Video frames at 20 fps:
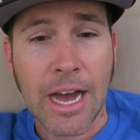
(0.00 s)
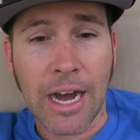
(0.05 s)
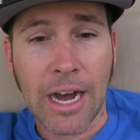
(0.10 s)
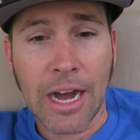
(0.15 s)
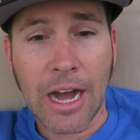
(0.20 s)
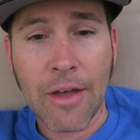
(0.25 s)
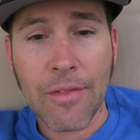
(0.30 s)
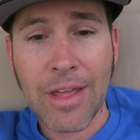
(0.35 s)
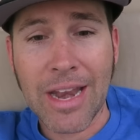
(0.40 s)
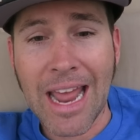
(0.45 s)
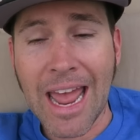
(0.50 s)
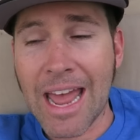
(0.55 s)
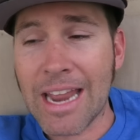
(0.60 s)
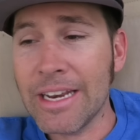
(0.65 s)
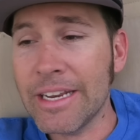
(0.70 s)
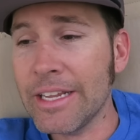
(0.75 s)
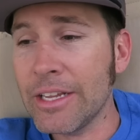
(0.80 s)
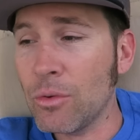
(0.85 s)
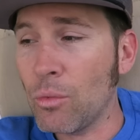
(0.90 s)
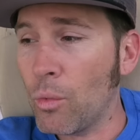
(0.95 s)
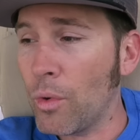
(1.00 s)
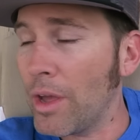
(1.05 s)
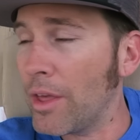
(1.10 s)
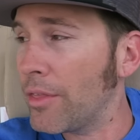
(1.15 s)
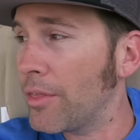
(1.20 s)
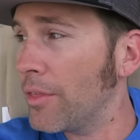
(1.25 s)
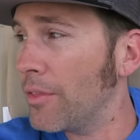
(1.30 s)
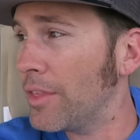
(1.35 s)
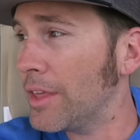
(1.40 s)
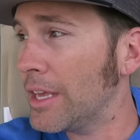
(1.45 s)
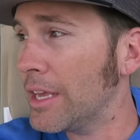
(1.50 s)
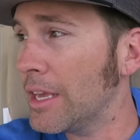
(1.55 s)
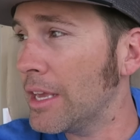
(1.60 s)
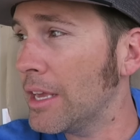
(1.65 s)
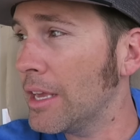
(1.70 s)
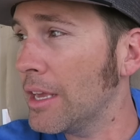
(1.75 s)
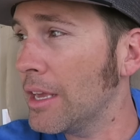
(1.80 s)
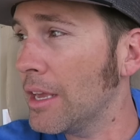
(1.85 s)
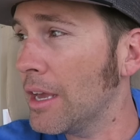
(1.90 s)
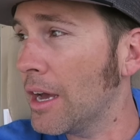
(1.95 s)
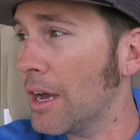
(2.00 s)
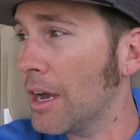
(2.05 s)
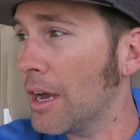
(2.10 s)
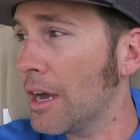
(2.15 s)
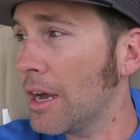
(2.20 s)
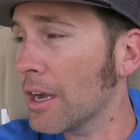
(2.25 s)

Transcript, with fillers: and then ending with the